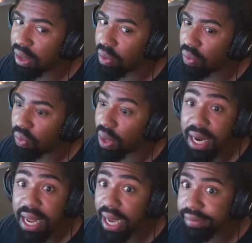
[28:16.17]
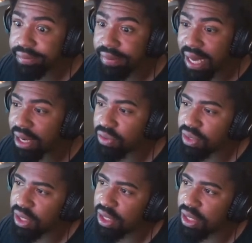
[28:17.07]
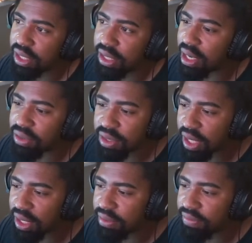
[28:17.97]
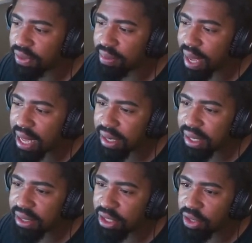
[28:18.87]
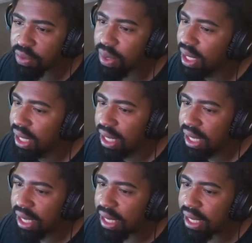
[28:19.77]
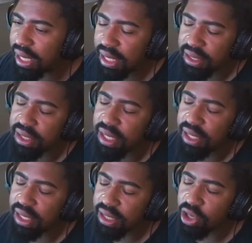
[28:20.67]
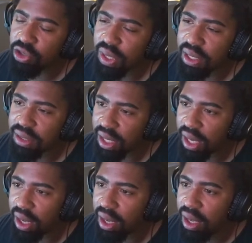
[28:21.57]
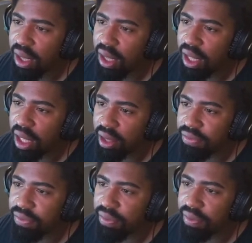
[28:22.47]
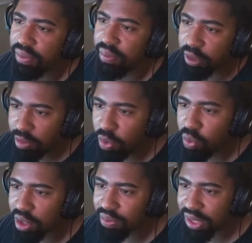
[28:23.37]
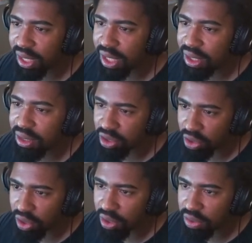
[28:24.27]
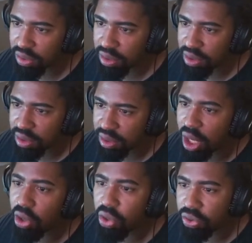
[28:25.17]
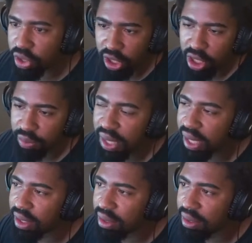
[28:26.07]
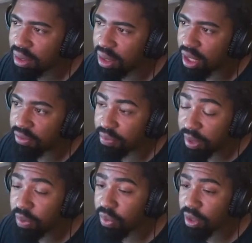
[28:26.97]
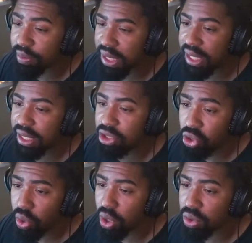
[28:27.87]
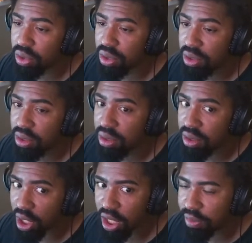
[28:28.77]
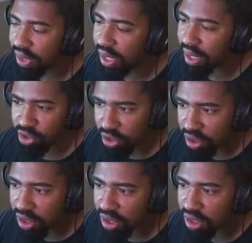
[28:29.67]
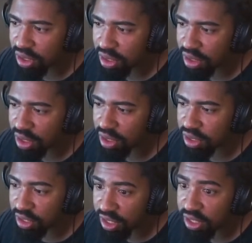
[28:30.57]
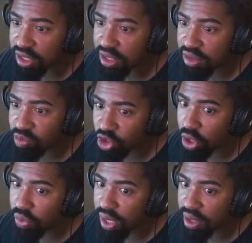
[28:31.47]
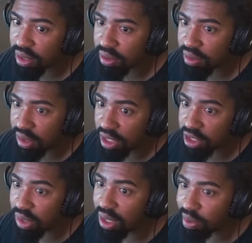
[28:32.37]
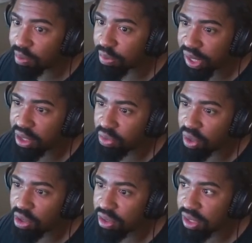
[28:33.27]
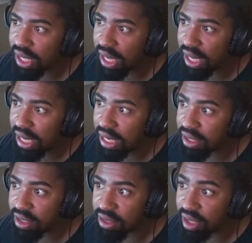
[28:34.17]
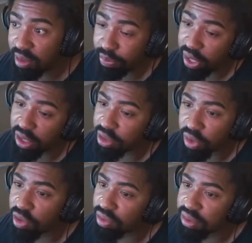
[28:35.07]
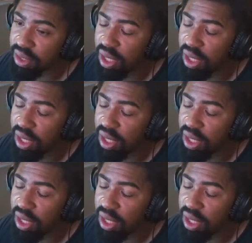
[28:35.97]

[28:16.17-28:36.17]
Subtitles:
why not? I don't see any downside for them adding it. It goes without saying, if people want to play solos, they're gonna play it. If people want to play duos, they're gonna play it. I'm sure the statistics show that this many people play duos, and it barely grows,